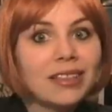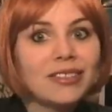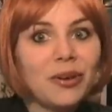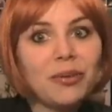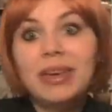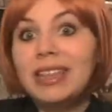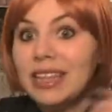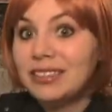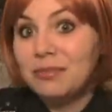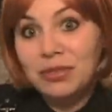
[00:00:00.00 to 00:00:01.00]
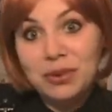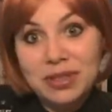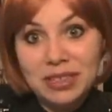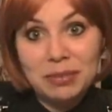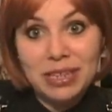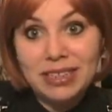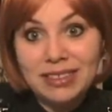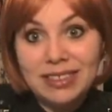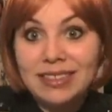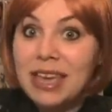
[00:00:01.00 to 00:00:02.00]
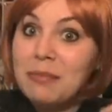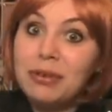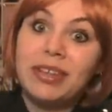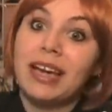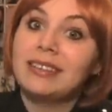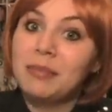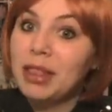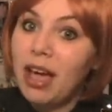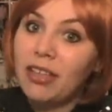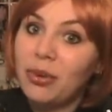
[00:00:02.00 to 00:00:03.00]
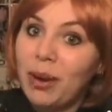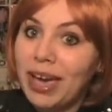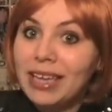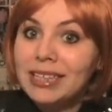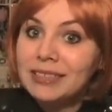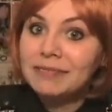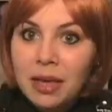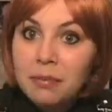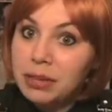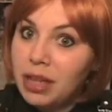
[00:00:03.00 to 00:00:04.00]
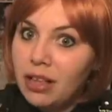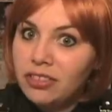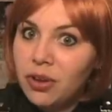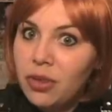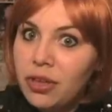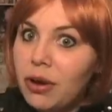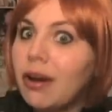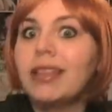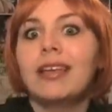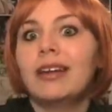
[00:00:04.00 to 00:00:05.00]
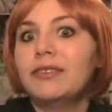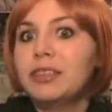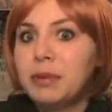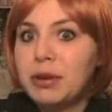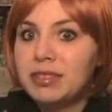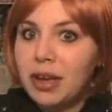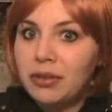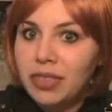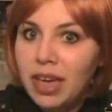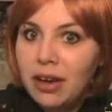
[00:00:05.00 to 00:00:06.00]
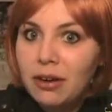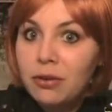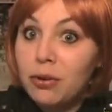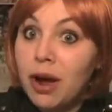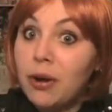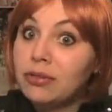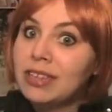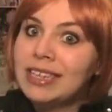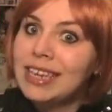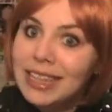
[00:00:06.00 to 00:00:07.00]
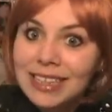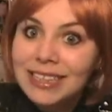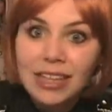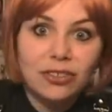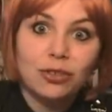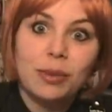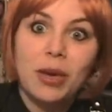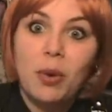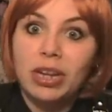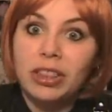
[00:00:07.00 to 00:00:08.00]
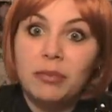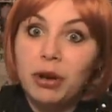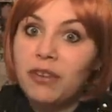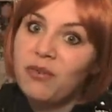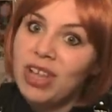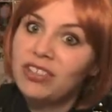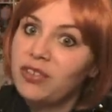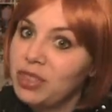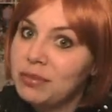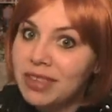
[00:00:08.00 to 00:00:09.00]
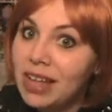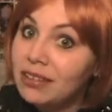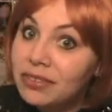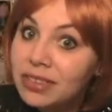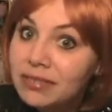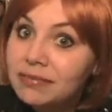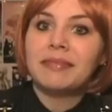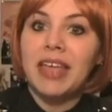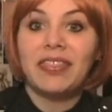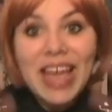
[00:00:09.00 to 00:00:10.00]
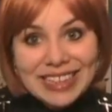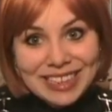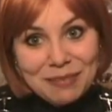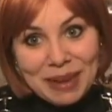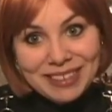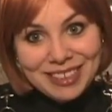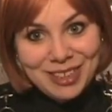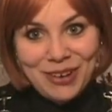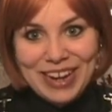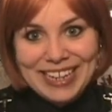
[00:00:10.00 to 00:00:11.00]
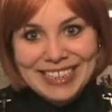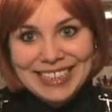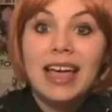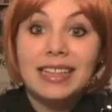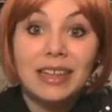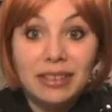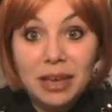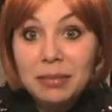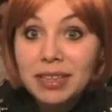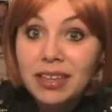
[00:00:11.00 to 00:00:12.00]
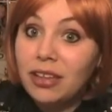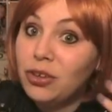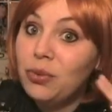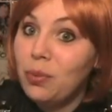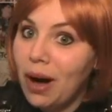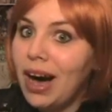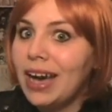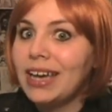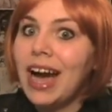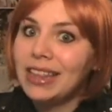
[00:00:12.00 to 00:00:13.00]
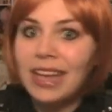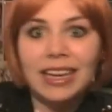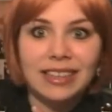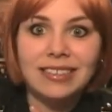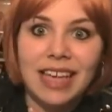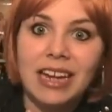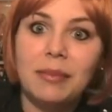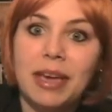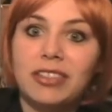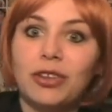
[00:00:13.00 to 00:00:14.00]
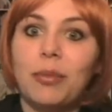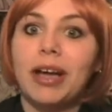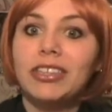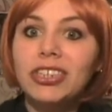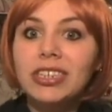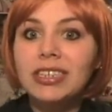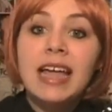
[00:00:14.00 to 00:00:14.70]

So he lets him do as he pleases and protects him along the way. But also, there are a lot of spirits out there who are out to kill Natsume wanting the Book of Friends for themselves. And that's the basic story! Now let me tell you why I like this anime so much.